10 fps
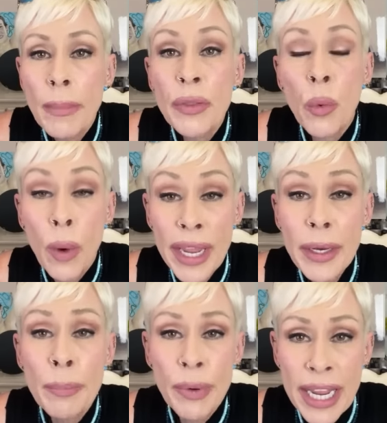The way
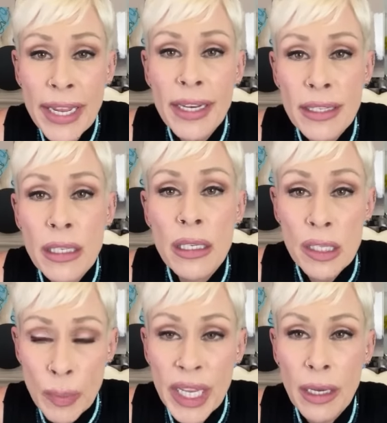to break it is to
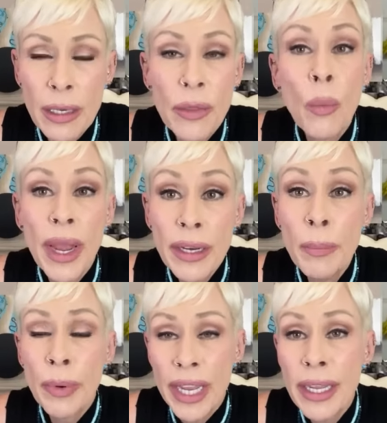speak. The way to
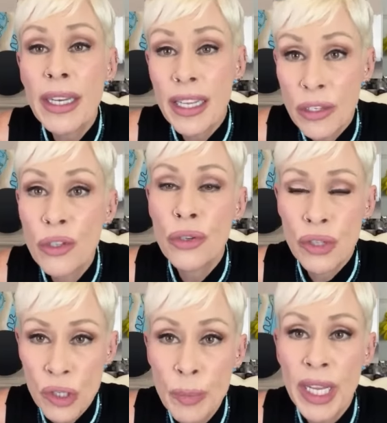break it is to
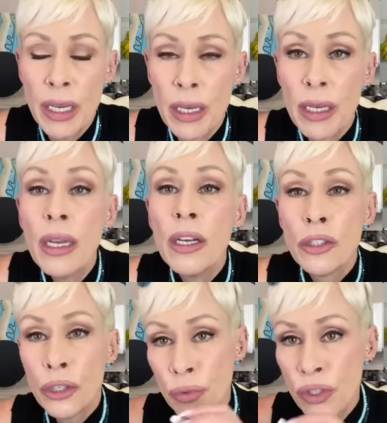speak.
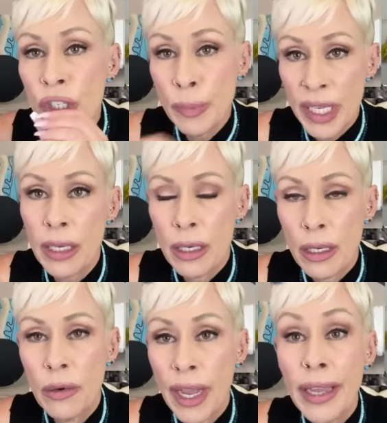To speak,
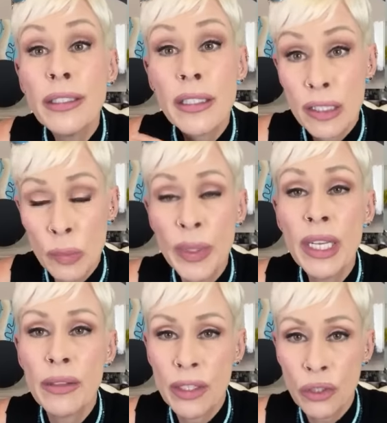okay? To
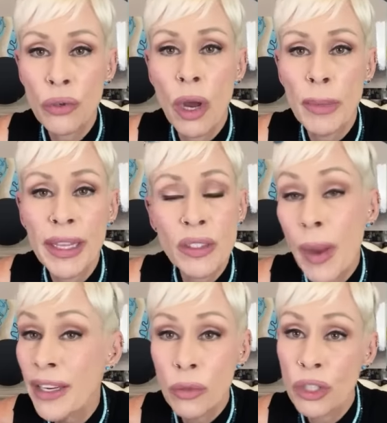speak the trauma. That's
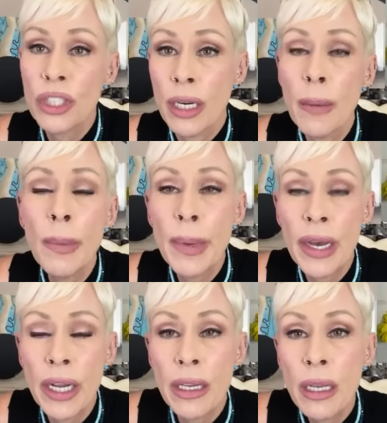why I don't shut up
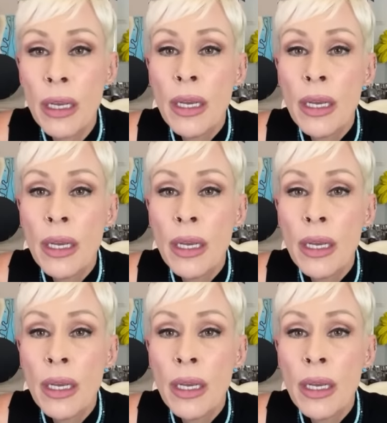about it.